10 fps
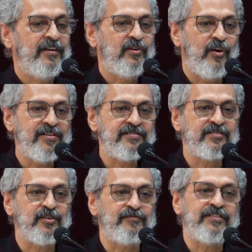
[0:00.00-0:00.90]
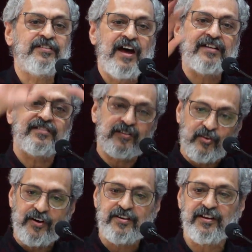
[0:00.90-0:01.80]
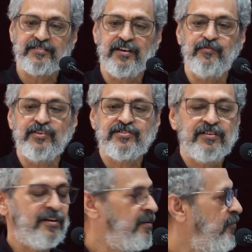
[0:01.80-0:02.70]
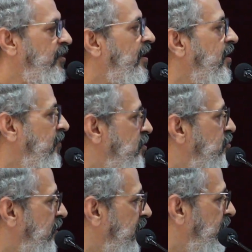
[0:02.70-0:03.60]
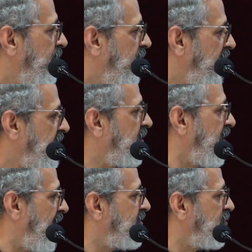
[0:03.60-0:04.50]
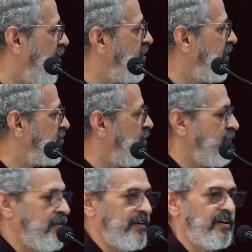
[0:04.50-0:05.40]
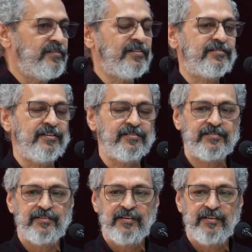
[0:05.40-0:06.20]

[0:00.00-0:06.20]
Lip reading: conscious of this larger context in which we are living today. This is the larger context of our existence.